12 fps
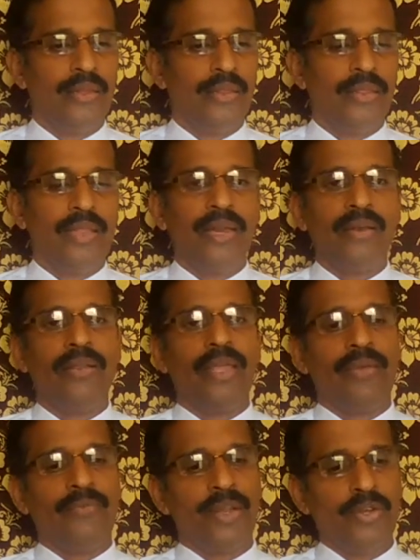Then
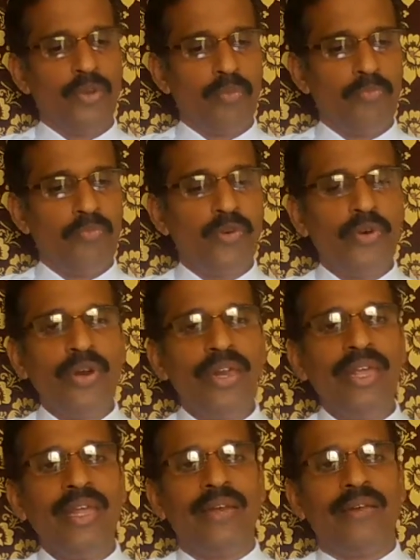when you
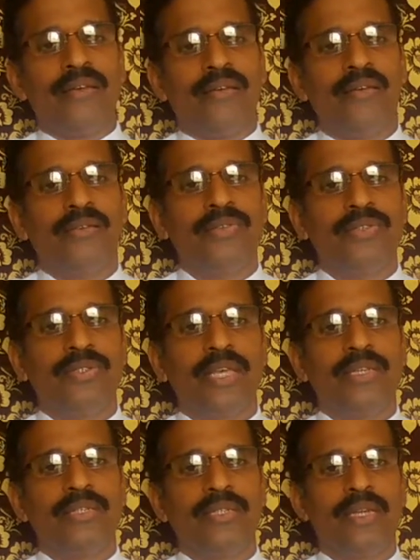read
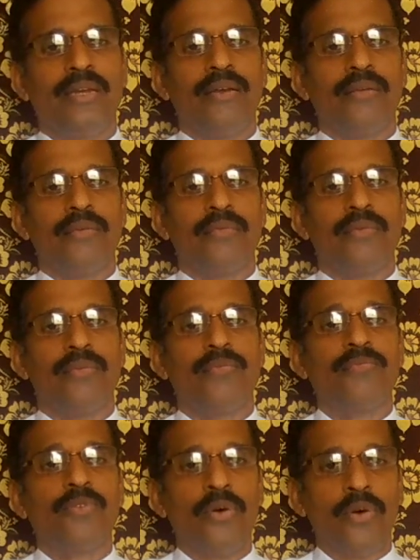section
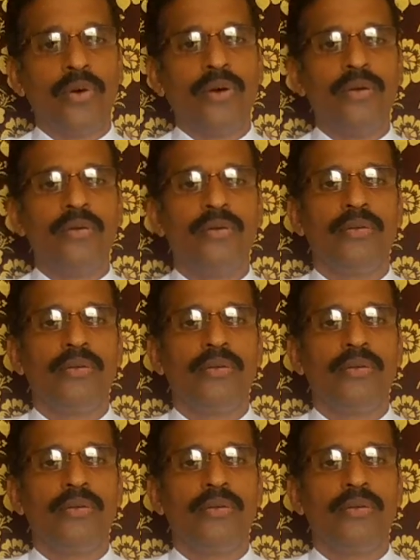4